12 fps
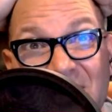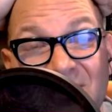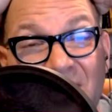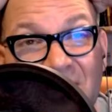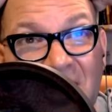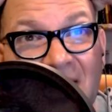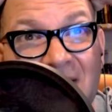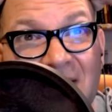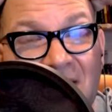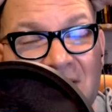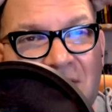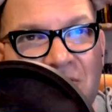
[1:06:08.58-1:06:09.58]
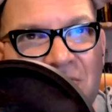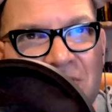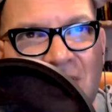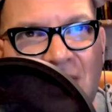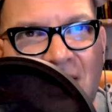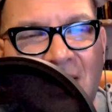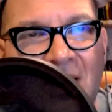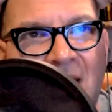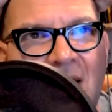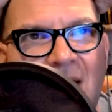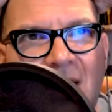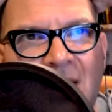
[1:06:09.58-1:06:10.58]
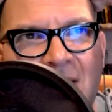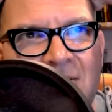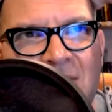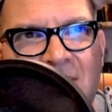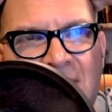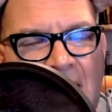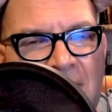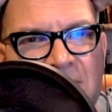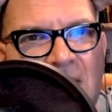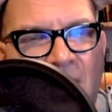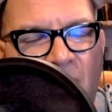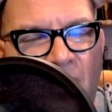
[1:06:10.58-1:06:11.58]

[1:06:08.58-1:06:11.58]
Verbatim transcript: as far as I can tell, is interested in, is DAO style